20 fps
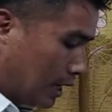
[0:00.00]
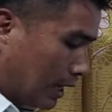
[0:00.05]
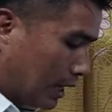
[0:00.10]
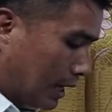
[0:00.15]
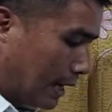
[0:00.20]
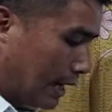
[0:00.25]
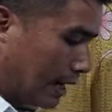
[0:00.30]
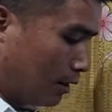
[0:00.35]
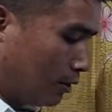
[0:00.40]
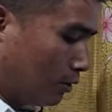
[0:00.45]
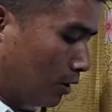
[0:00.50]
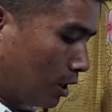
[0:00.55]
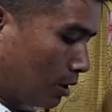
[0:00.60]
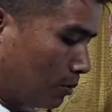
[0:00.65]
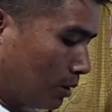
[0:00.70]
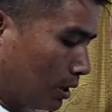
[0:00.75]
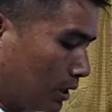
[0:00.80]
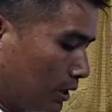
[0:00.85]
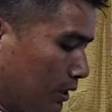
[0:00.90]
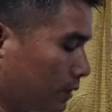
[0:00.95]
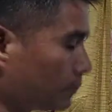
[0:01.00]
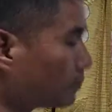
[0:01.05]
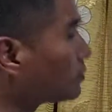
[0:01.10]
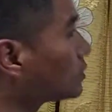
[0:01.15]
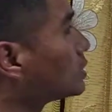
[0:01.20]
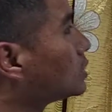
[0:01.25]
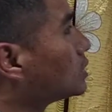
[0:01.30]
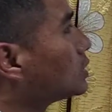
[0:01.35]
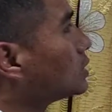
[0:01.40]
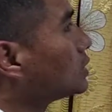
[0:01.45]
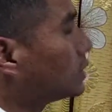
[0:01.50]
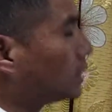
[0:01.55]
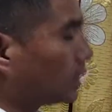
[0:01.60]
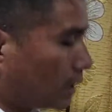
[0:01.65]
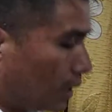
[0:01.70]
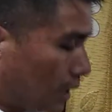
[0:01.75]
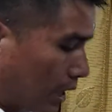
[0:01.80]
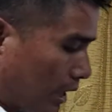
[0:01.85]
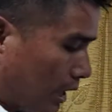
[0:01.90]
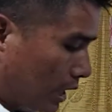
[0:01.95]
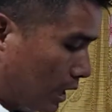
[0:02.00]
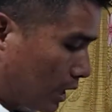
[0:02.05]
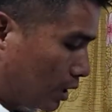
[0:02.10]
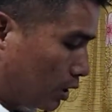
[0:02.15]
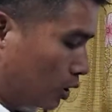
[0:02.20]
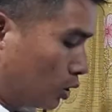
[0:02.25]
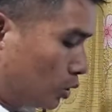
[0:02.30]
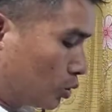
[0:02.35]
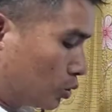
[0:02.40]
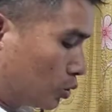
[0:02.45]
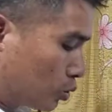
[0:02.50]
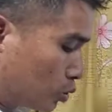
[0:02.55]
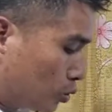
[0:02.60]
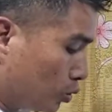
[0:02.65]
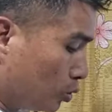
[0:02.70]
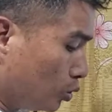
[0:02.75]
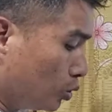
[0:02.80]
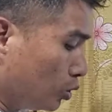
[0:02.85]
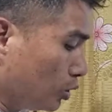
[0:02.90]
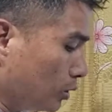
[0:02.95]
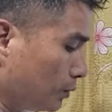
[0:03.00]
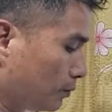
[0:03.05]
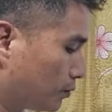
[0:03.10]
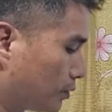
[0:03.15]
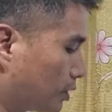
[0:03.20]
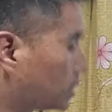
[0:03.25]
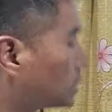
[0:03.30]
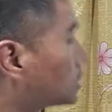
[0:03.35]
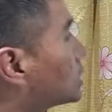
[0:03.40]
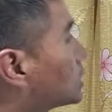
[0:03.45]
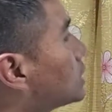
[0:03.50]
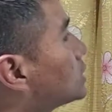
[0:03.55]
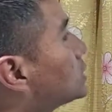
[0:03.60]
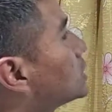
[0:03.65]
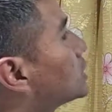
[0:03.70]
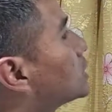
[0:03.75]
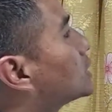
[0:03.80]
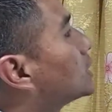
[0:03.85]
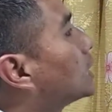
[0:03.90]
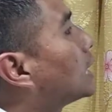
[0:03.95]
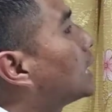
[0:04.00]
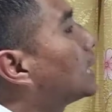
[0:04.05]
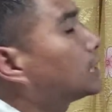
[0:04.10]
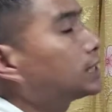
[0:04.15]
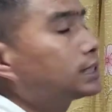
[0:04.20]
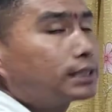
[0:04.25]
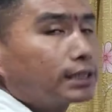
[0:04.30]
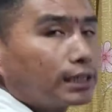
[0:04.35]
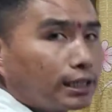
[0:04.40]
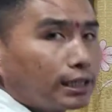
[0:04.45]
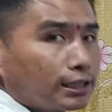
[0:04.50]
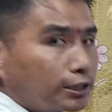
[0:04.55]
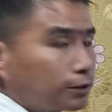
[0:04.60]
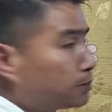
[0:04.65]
And normally there are two such guard cells